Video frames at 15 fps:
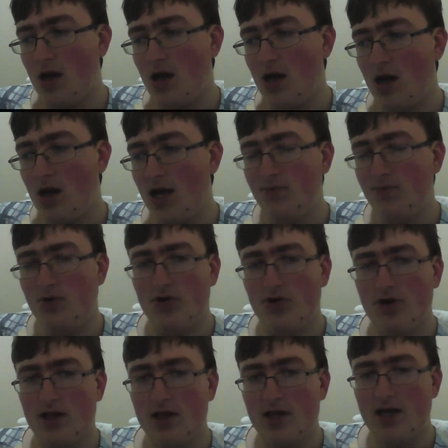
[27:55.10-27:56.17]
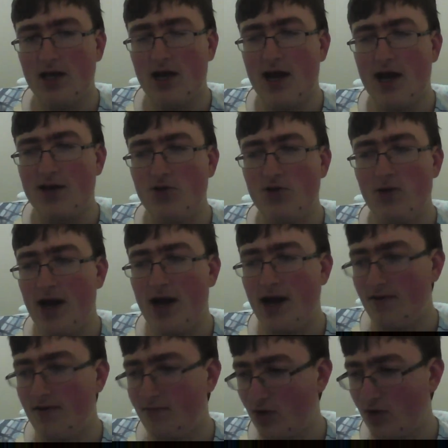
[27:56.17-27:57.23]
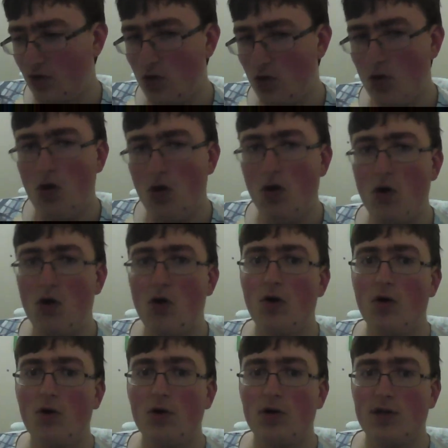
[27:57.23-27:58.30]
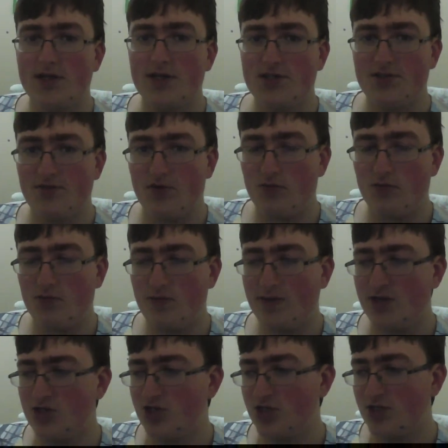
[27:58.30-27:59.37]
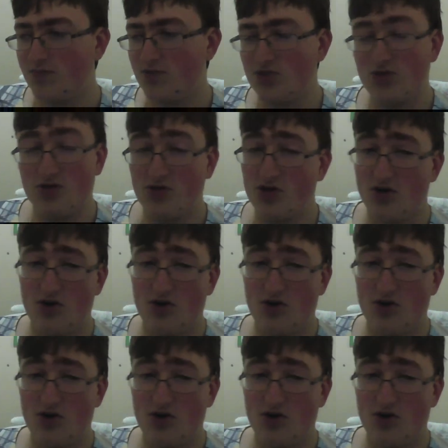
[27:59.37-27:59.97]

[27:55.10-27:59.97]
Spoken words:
I'm curious, like, I do have a long list of honorable mentions, I'm just not going to go